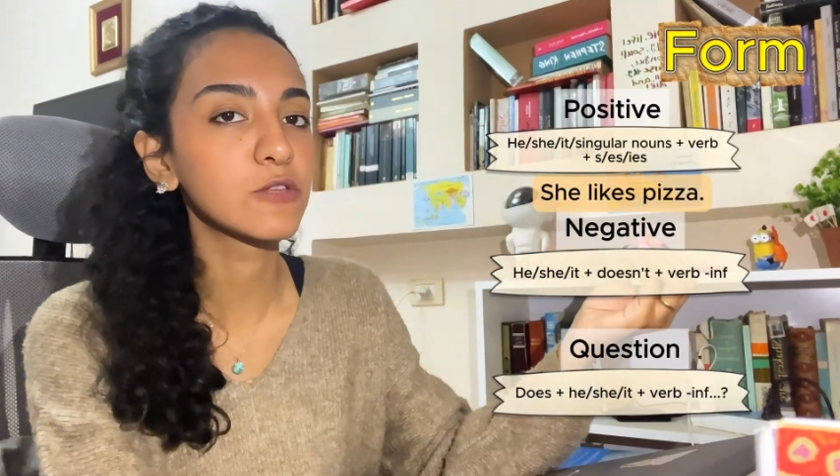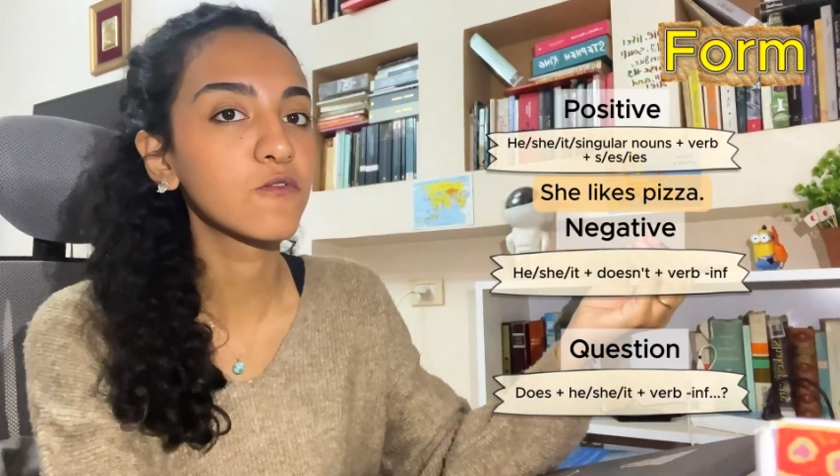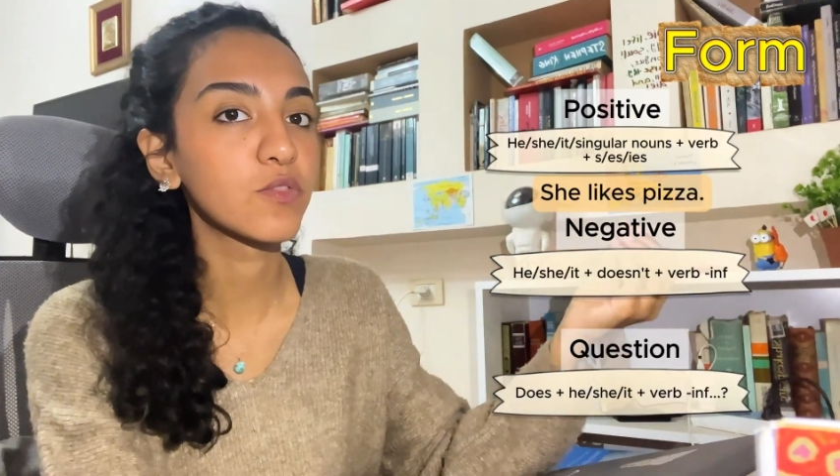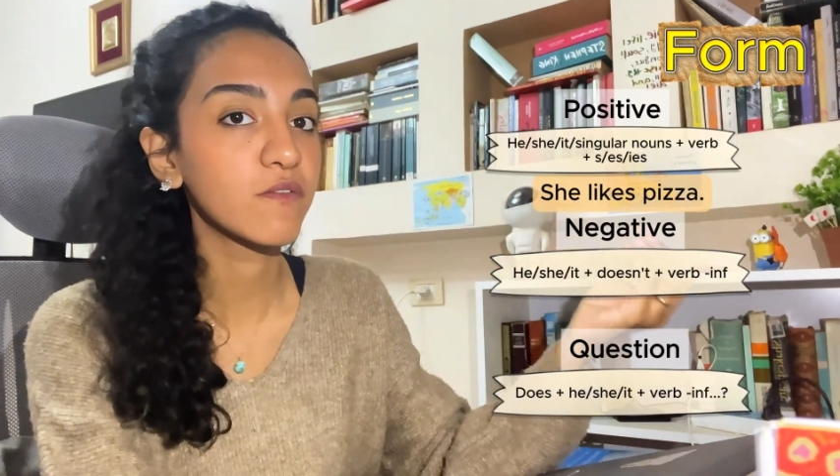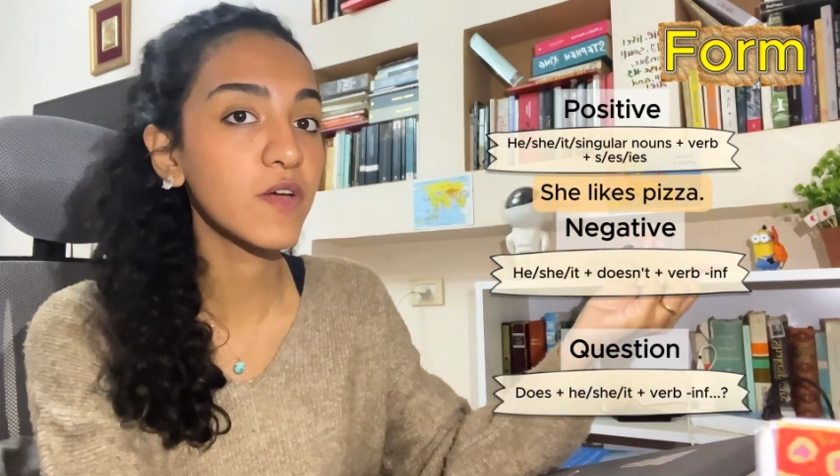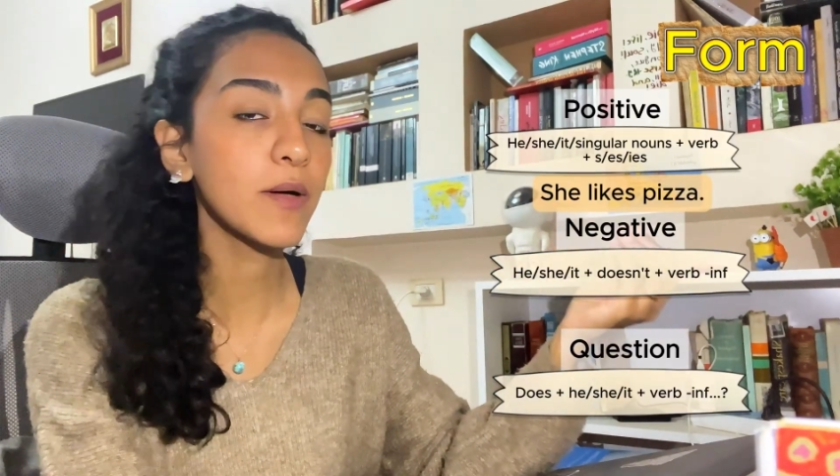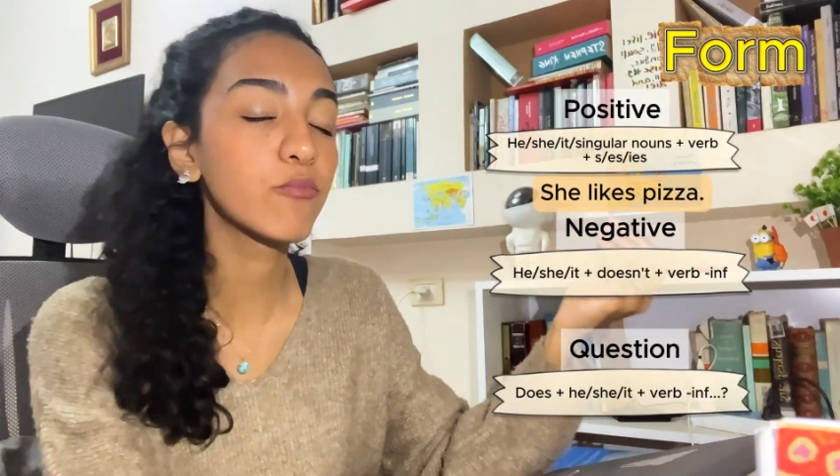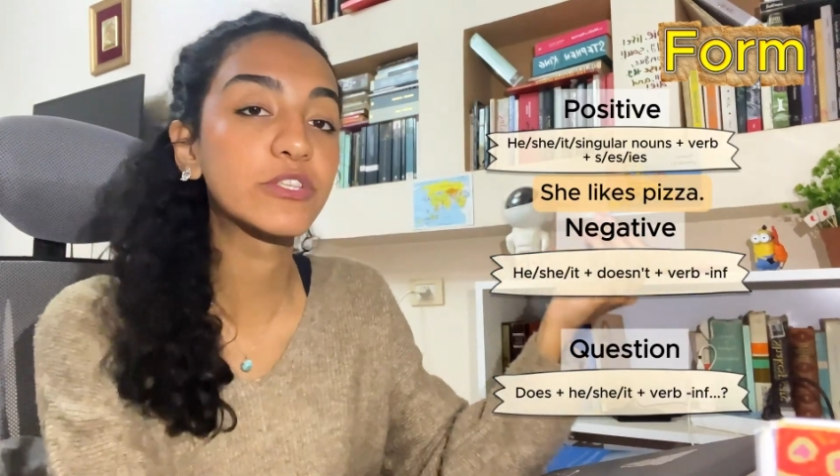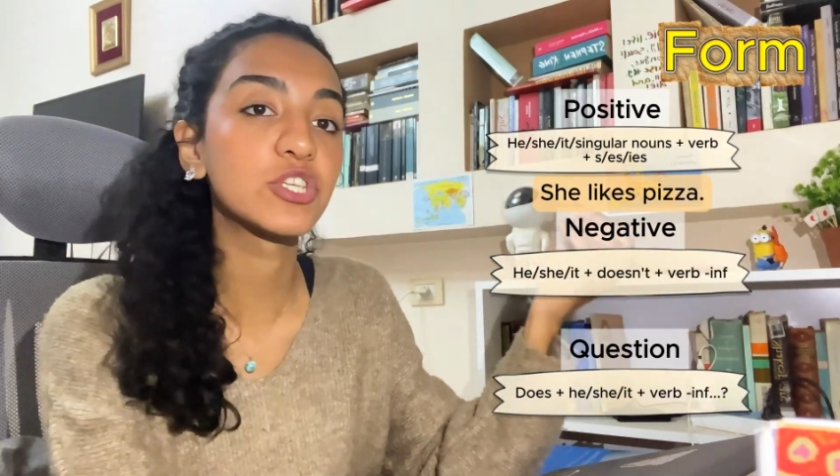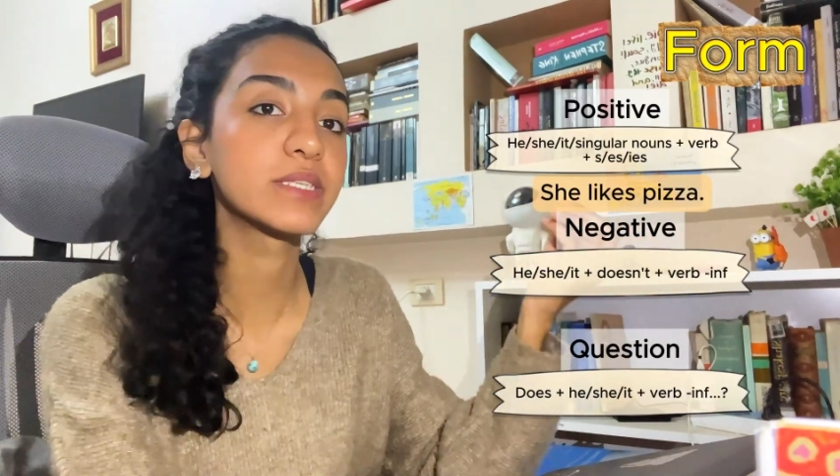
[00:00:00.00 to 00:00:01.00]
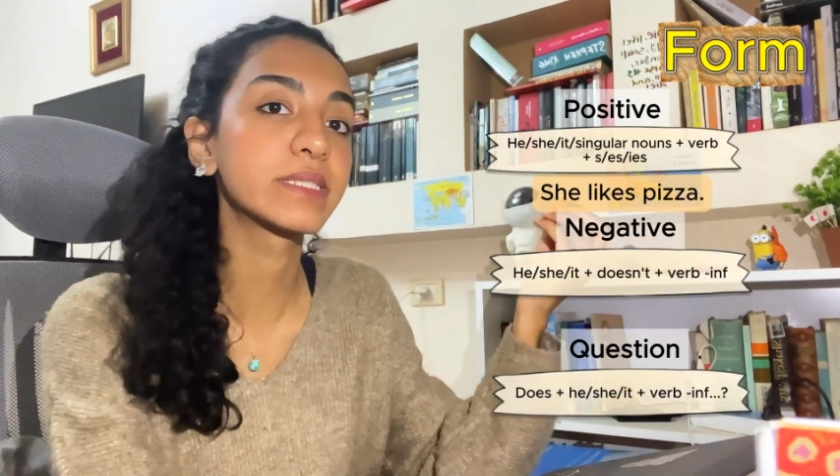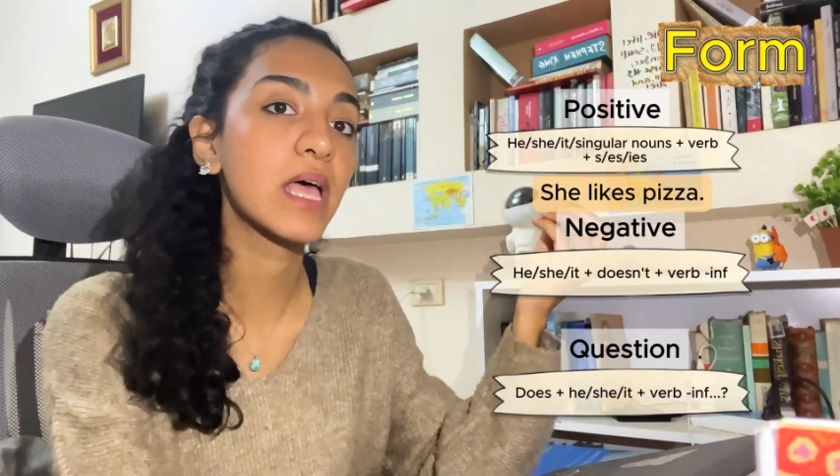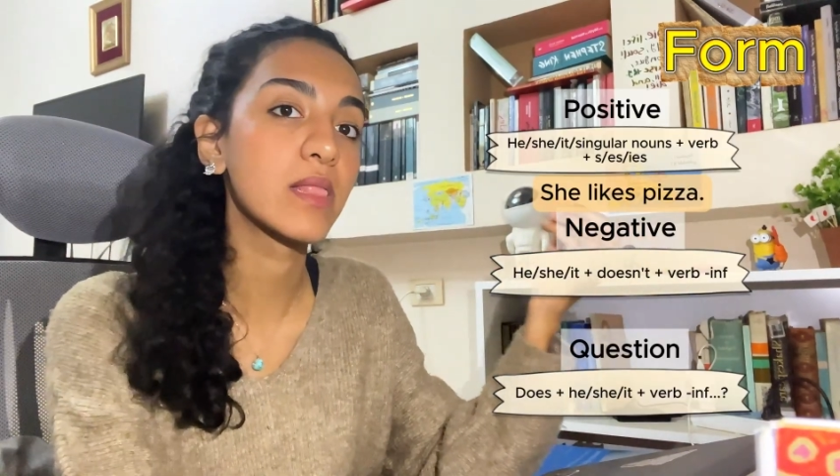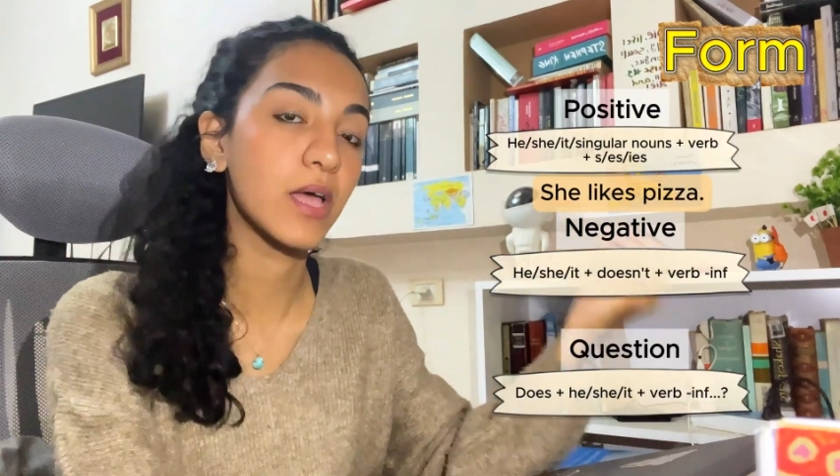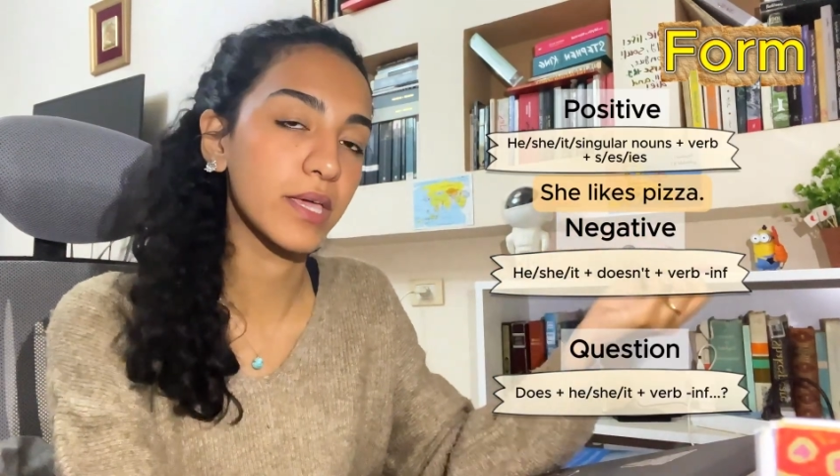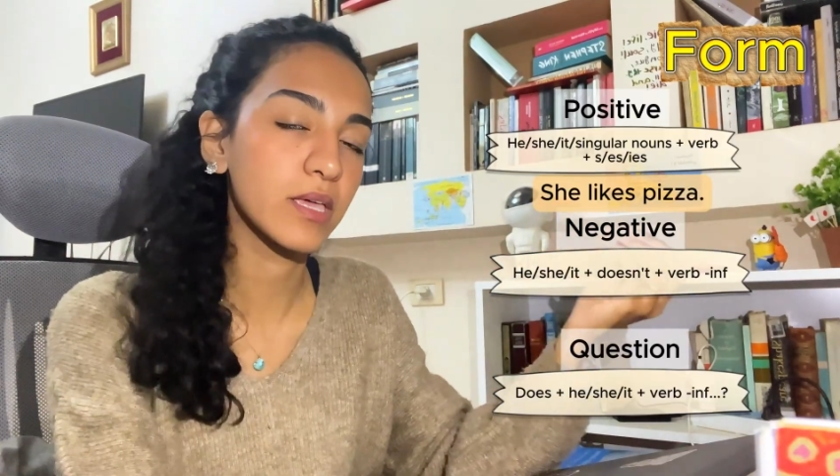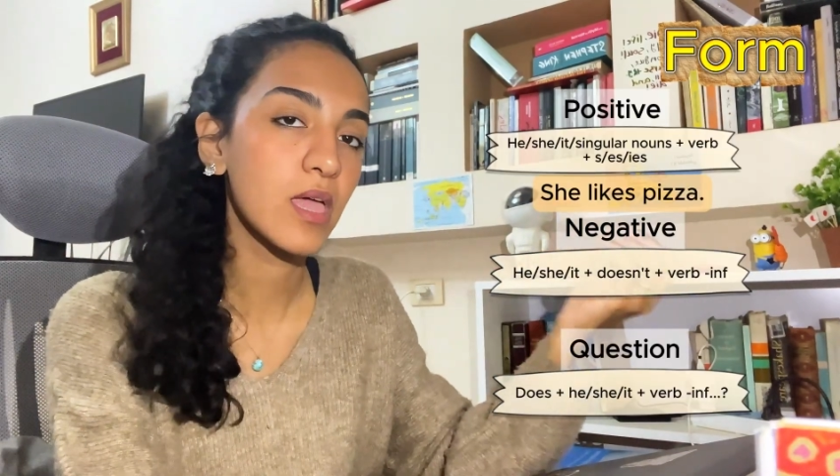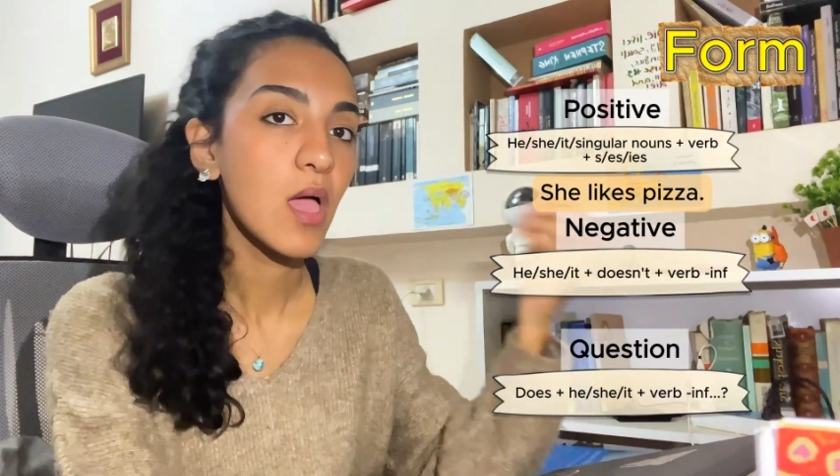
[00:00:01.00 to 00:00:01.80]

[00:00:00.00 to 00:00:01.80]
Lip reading: for the verb, which is like.